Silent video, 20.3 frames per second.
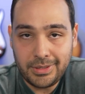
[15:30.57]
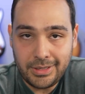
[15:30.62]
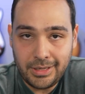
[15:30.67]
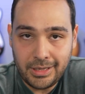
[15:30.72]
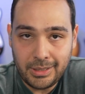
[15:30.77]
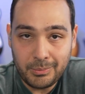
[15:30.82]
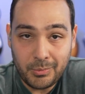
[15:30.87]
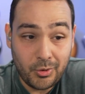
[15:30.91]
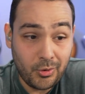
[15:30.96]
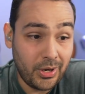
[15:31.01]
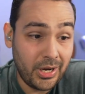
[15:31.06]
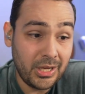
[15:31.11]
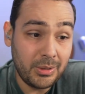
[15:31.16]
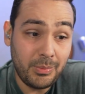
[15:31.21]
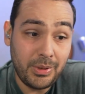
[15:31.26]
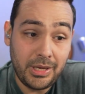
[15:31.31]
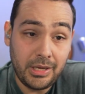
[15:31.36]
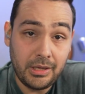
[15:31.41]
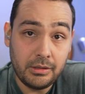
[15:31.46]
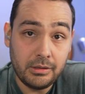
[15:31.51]
Um,
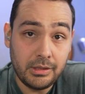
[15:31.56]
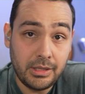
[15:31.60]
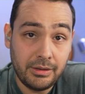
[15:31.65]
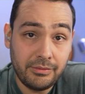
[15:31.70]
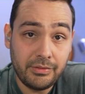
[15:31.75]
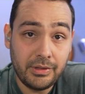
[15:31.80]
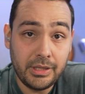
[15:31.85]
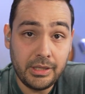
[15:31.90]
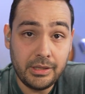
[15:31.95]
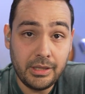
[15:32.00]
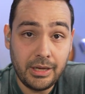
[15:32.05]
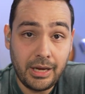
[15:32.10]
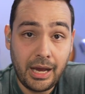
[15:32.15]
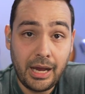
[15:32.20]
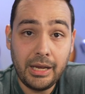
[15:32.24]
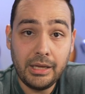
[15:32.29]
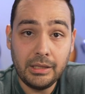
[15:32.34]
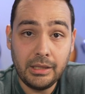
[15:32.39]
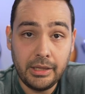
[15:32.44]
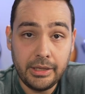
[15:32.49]
Crank being definitely the
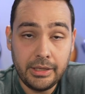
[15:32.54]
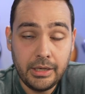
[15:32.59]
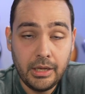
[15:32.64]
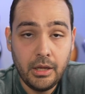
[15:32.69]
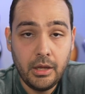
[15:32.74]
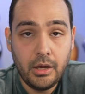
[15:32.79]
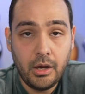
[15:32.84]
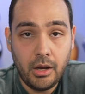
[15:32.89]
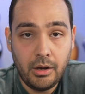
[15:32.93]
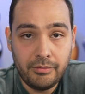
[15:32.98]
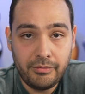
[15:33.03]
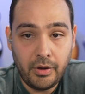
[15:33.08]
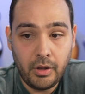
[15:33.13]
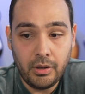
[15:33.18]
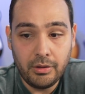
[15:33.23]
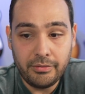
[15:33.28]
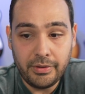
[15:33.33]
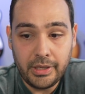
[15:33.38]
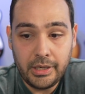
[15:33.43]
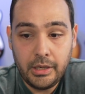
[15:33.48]
highlight of
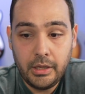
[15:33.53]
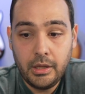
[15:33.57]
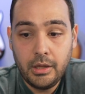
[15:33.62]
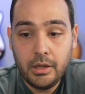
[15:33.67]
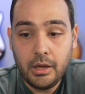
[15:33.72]
all of it.